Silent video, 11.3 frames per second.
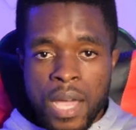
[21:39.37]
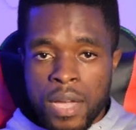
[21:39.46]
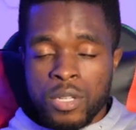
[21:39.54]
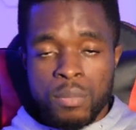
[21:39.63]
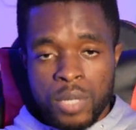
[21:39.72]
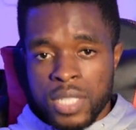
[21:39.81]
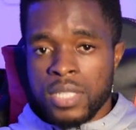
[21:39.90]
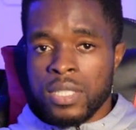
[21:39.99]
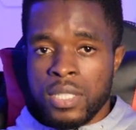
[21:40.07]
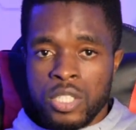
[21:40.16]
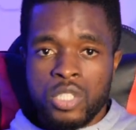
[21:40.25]
Yeah, your
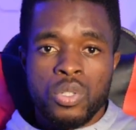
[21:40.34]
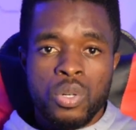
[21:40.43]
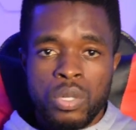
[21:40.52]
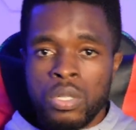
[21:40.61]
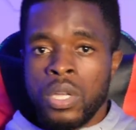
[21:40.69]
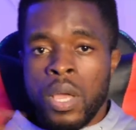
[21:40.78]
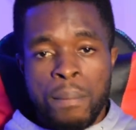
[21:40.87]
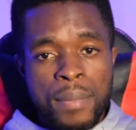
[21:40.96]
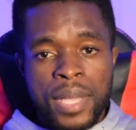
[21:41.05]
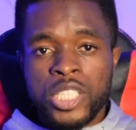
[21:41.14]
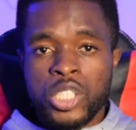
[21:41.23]
money is in it. So
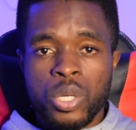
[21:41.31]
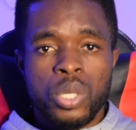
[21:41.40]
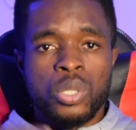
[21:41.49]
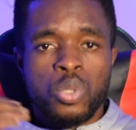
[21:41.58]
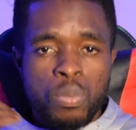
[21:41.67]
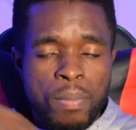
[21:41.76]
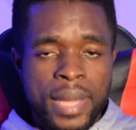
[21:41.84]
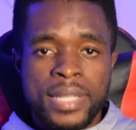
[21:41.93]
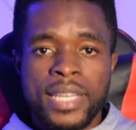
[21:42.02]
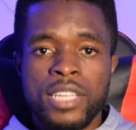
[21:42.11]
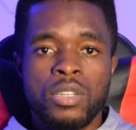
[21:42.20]
make sure to
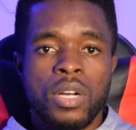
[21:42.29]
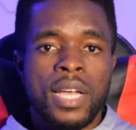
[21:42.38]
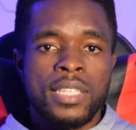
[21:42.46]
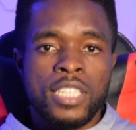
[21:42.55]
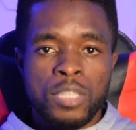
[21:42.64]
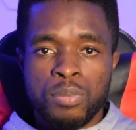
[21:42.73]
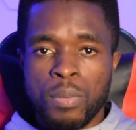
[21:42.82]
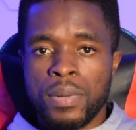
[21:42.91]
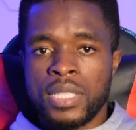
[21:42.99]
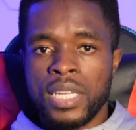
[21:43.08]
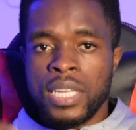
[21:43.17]
maintain your gadgets
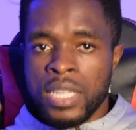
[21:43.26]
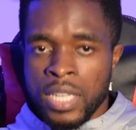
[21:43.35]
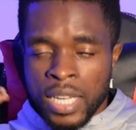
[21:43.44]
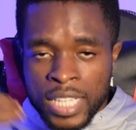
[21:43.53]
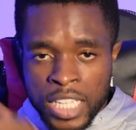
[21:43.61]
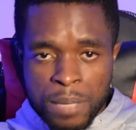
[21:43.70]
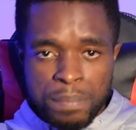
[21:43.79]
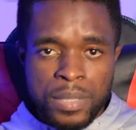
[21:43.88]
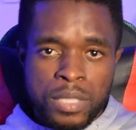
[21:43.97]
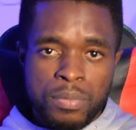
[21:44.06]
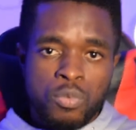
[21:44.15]
properly.
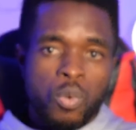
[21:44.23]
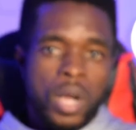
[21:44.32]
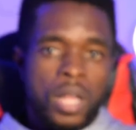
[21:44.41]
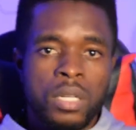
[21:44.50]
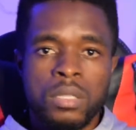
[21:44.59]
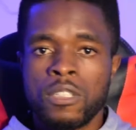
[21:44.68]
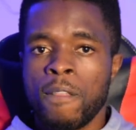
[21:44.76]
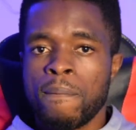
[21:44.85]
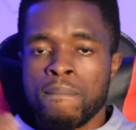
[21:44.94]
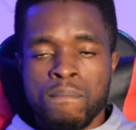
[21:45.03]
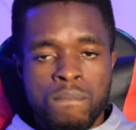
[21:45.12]
Keep it well.
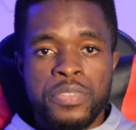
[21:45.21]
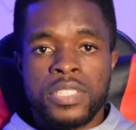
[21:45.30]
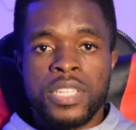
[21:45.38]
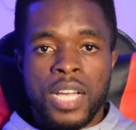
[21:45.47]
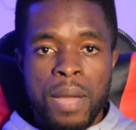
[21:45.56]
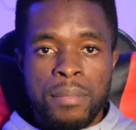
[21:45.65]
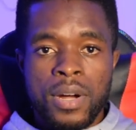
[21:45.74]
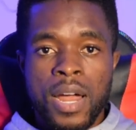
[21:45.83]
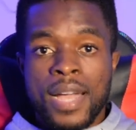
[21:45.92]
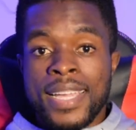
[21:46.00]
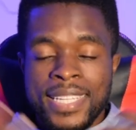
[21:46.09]
If it's a
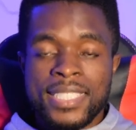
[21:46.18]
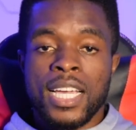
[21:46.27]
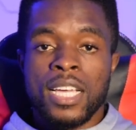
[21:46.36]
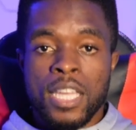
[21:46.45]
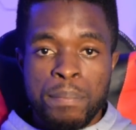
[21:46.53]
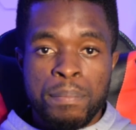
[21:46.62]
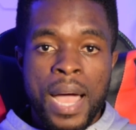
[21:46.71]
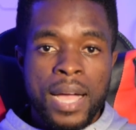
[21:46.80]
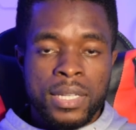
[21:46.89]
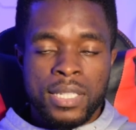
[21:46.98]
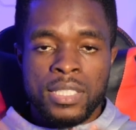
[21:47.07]
camera, get a
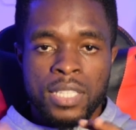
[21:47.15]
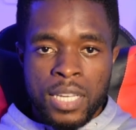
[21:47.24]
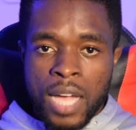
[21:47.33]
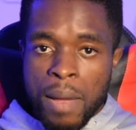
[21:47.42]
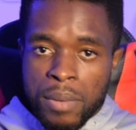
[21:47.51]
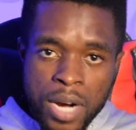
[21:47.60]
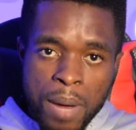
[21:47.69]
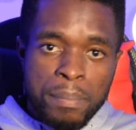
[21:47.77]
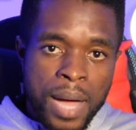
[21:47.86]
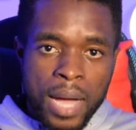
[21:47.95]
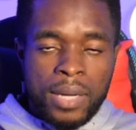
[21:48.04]
bag. There's a
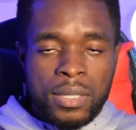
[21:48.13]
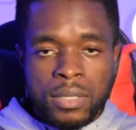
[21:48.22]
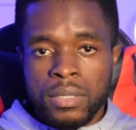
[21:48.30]
camera bag.